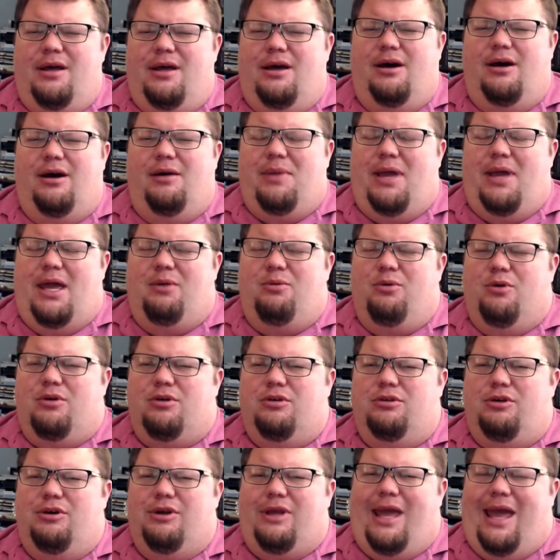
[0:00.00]
And we're
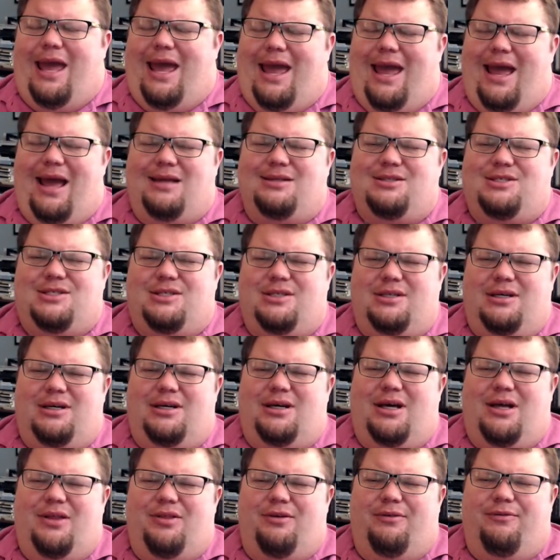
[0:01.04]
going to look at
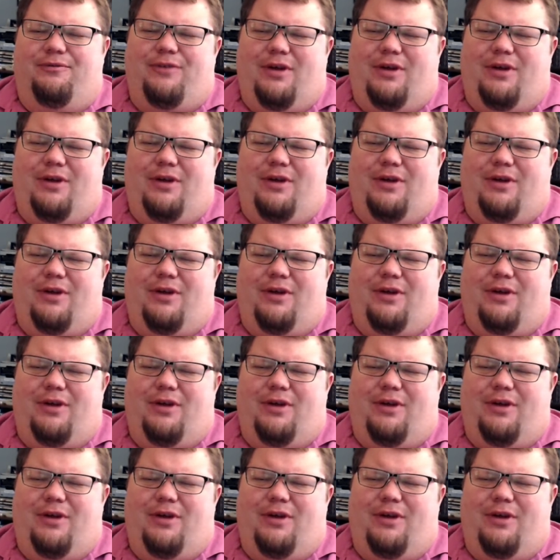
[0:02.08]
the